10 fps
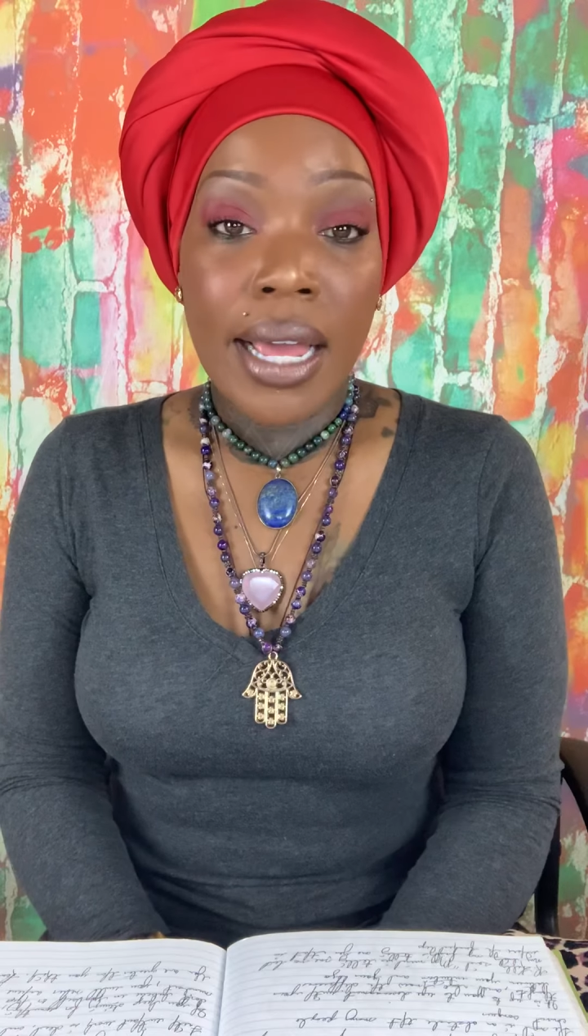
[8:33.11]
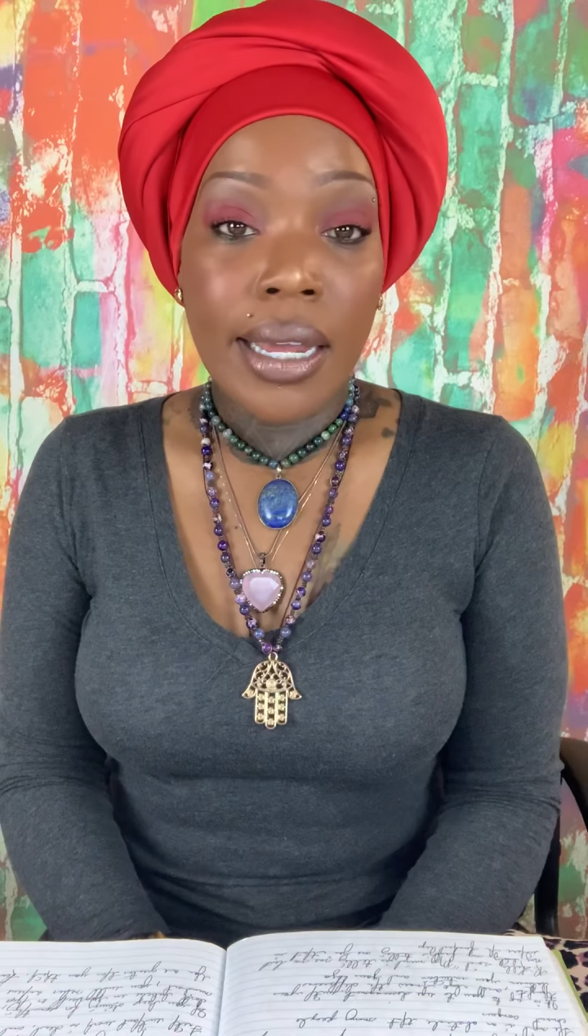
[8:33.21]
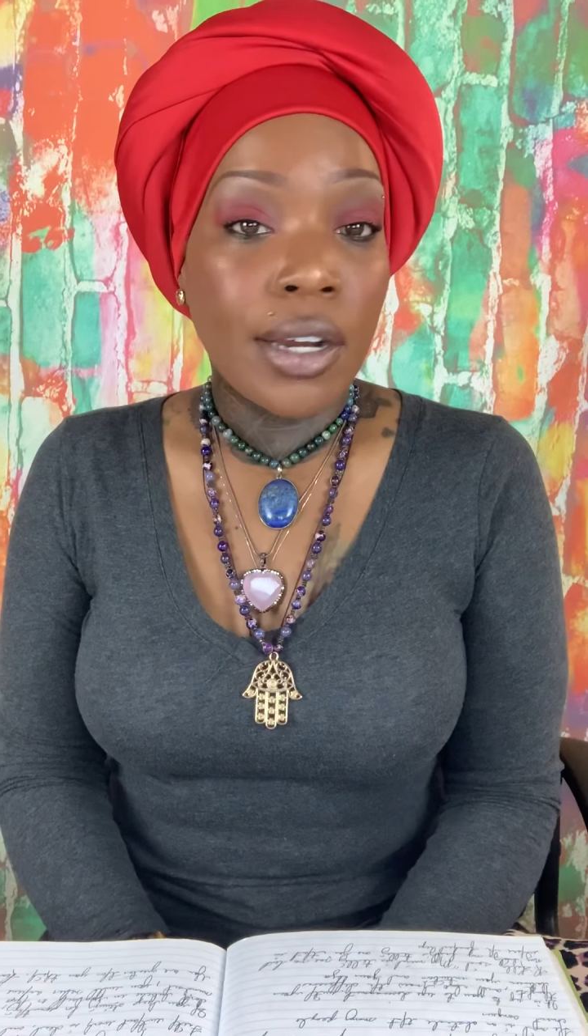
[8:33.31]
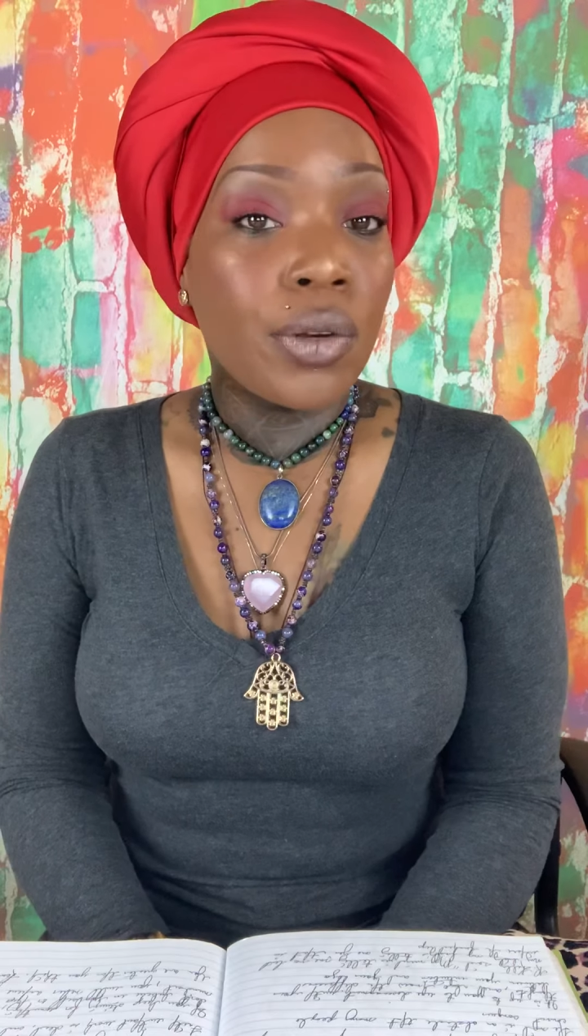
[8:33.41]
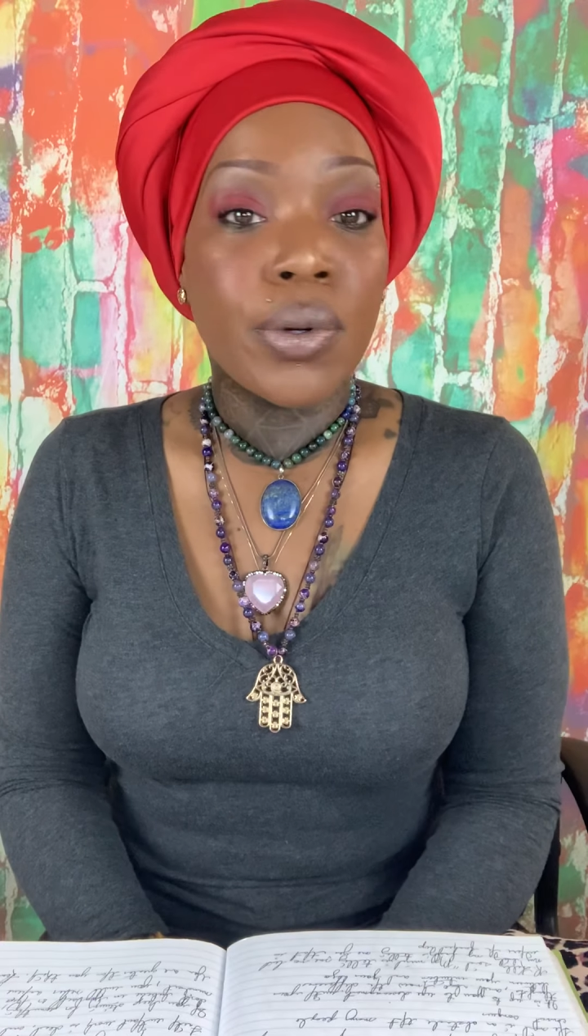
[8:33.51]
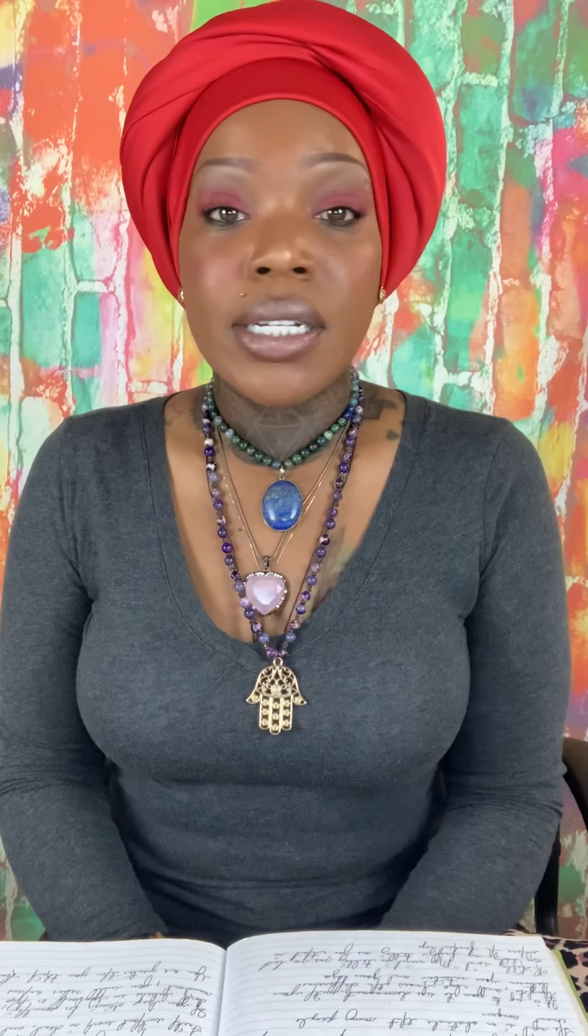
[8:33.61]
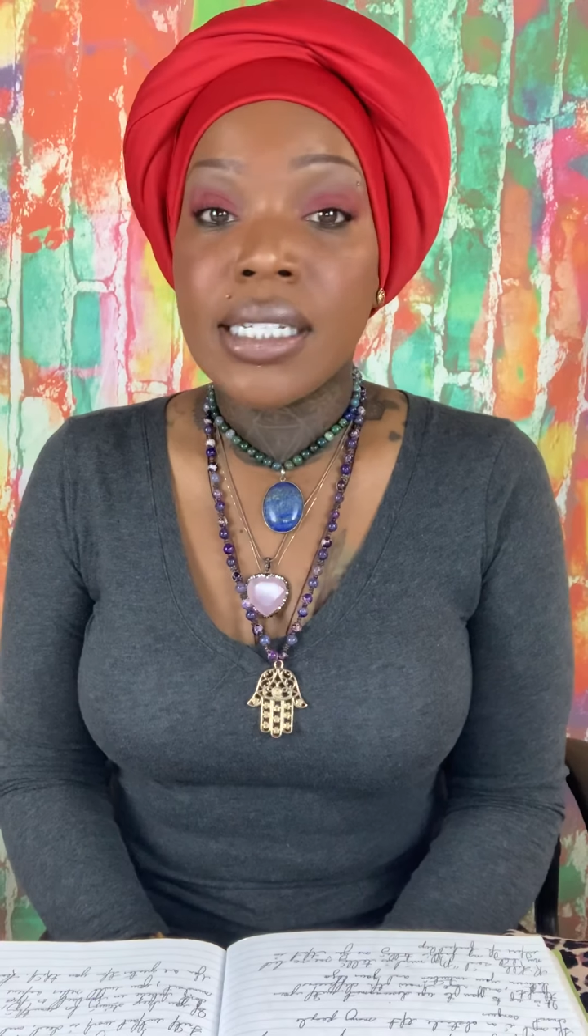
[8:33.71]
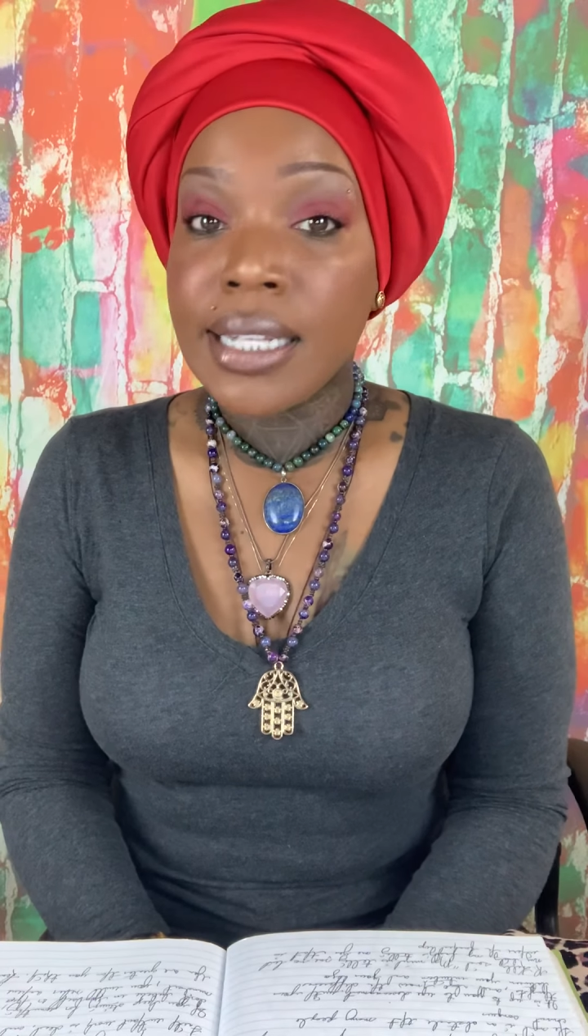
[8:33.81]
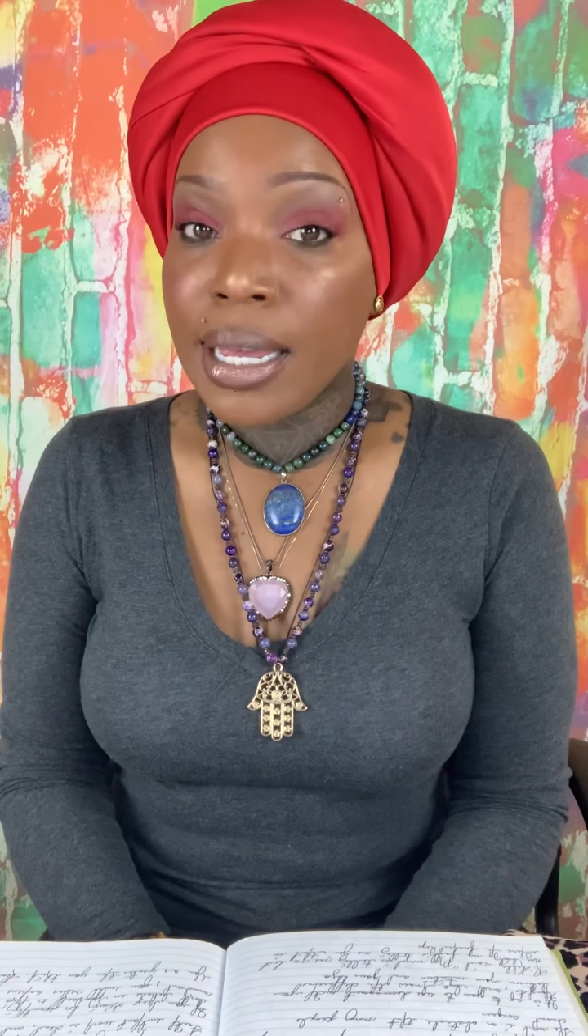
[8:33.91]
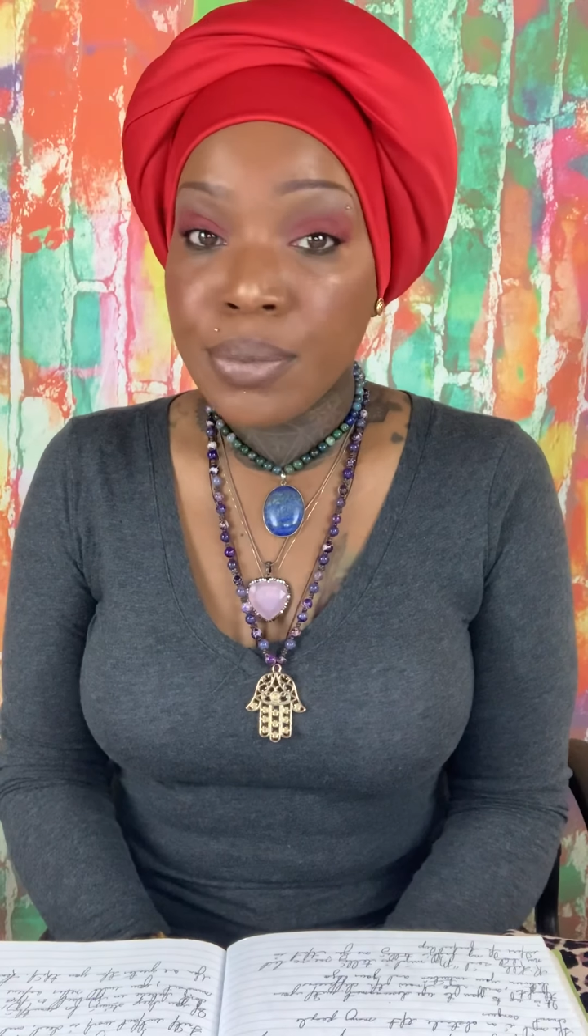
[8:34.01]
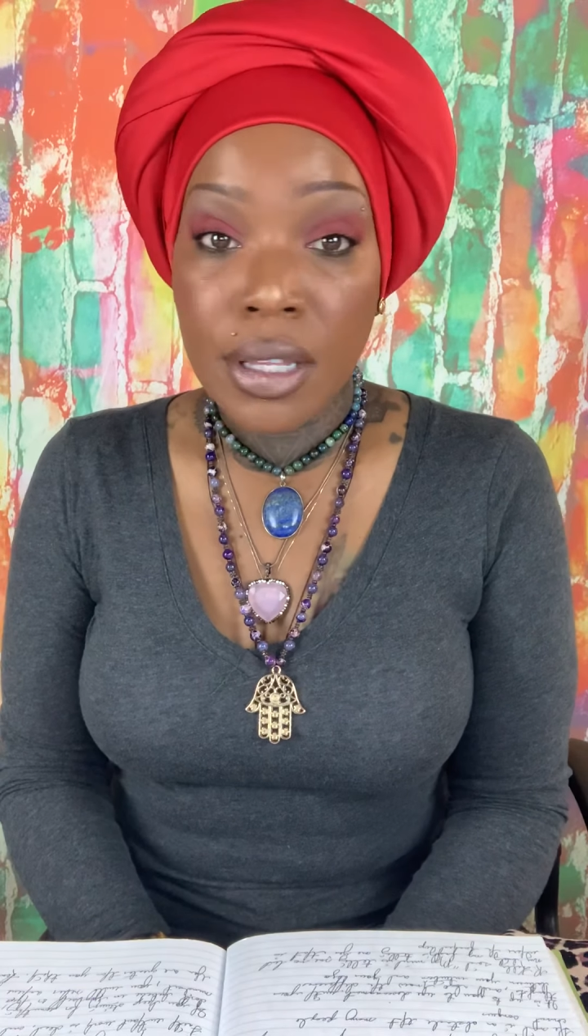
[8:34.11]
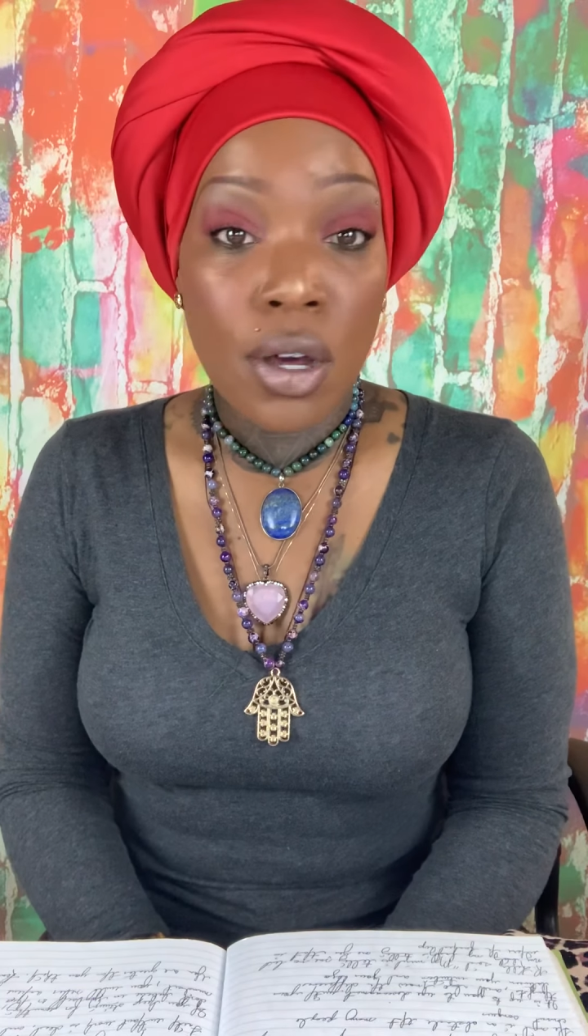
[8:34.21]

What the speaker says: and doing the same thing